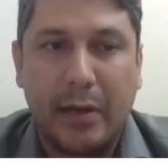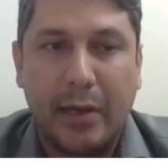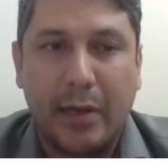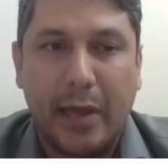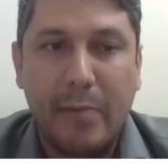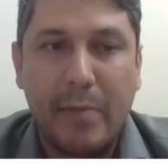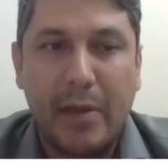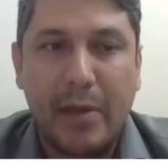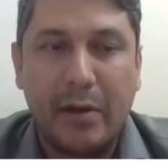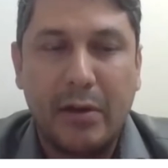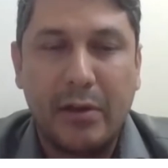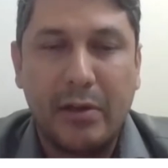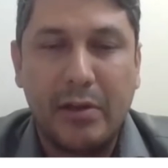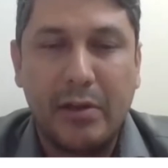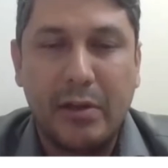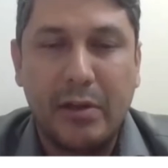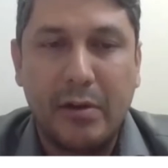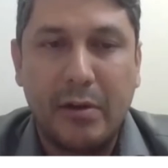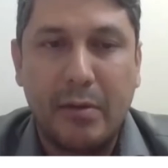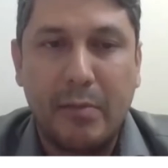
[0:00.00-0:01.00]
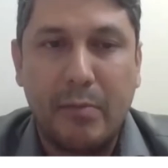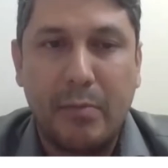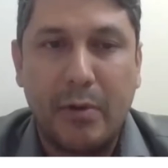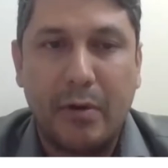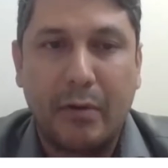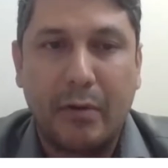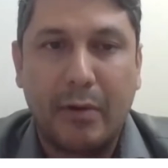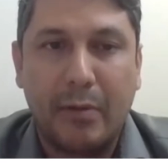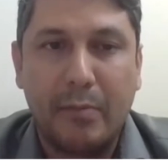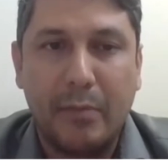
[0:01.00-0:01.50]
chemical engineering
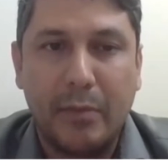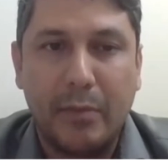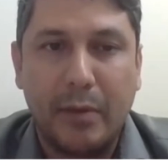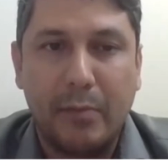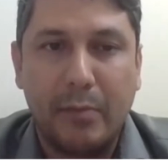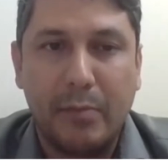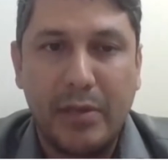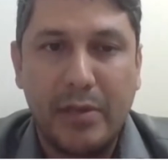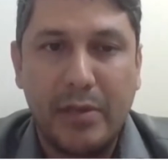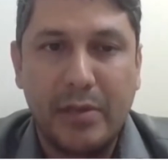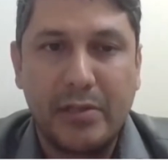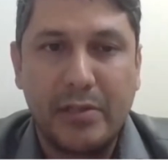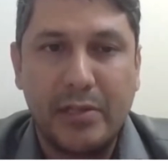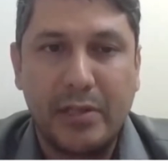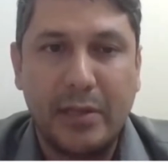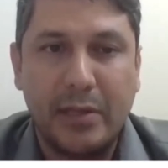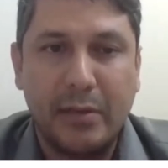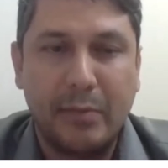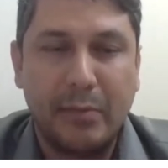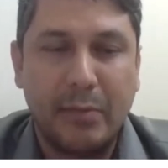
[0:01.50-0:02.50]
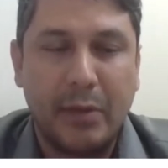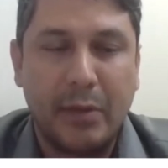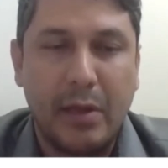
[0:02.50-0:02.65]
program, a PhD.